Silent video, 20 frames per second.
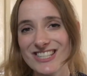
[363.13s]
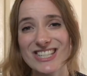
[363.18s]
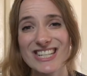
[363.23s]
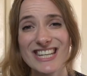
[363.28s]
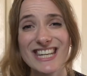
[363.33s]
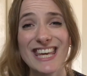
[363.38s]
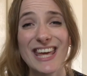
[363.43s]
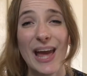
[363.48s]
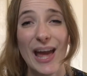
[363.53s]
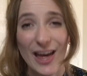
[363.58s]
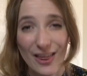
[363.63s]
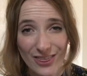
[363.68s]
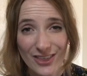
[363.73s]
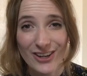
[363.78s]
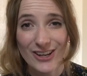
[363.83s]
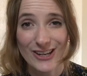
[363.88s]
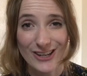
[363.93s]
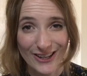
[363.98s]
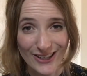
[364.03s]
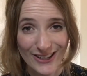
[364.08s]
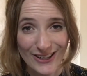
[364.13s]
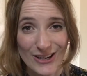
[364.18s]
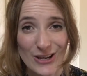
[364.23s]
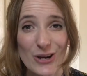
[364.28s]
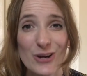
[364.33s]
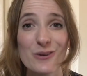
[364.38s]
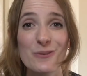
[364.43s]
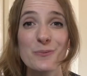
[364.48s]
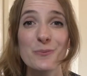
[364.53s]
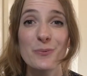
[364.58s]
together
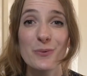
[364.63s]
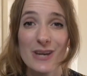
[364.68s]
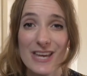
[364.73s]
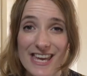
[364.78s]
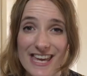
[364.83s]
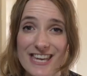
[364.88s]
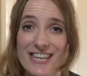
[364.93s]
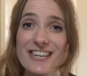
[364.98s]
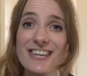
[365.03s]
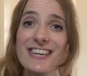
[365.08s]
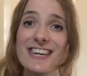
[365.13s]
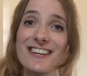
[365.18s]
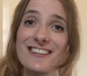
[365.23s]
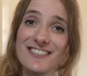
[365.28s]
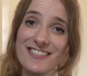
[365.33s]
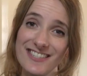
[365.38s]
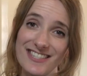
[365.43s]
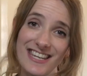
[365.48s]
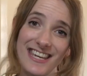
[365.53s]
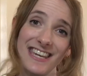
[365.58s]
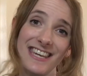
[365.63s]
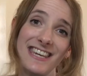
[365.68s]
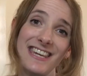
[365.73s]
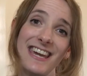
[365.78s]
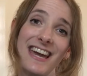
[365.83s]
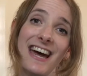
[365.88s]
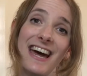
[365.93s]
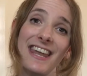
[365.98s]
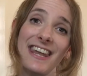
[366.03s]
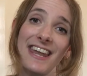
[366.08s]
we can see
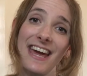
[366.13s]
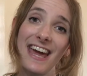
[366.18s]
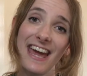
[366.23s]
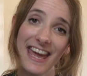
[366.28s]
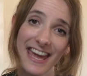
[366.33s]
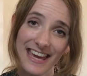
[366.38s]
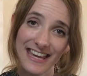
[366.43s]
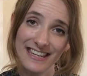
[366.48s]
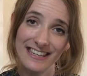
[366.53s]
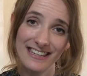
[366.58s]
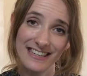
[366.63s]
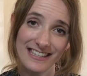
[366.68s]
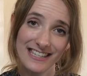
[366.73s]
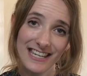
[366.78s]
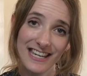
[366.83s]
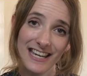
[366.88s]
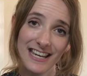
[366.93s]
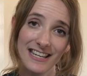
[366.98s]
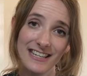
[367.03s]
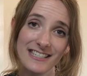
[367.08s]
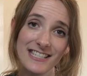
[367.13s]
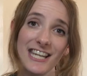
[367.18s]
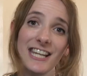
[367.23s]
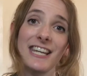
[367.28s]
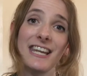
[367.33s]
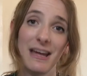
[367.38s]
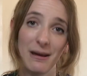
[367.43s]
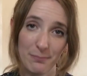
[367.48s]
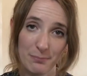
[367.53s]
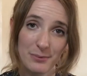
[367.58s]
an end to
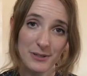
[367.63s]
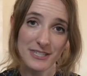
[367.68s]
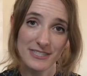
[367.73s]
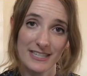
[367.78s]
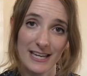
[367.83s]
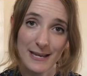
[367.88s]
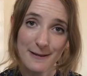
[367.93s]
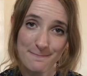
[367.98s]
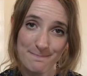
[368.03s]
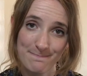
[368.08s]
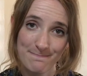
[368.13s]
leprosy.